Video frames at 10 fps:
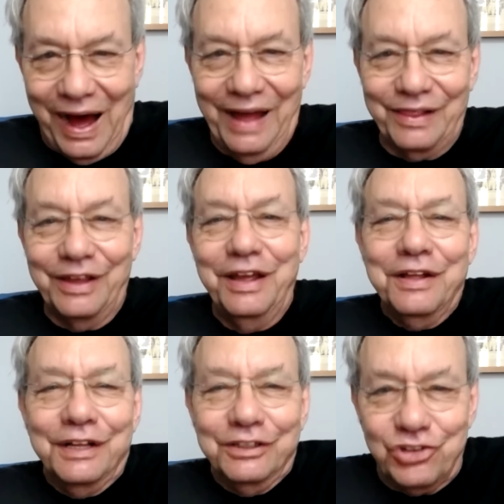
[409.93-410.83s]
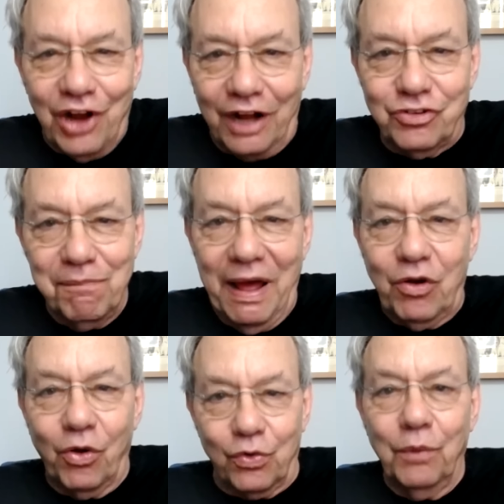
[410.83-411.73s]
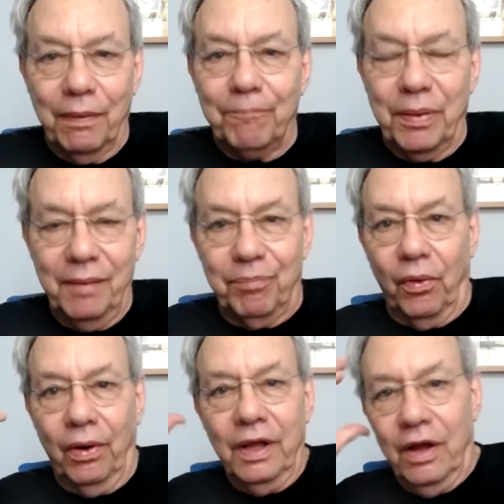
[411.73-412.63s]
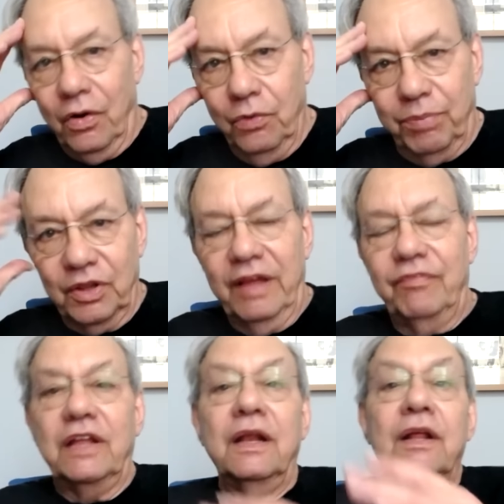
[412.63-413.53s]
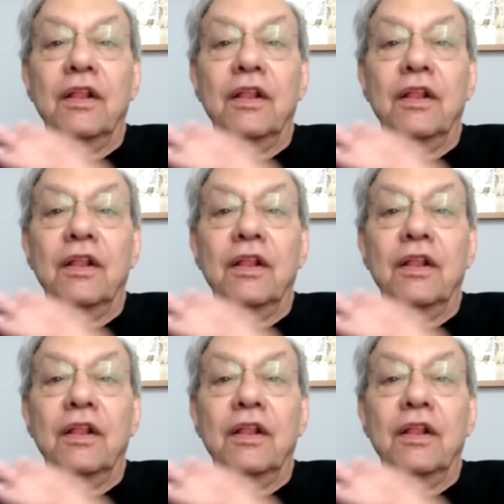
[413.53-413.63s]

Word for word: highly judgmental group of people who believe that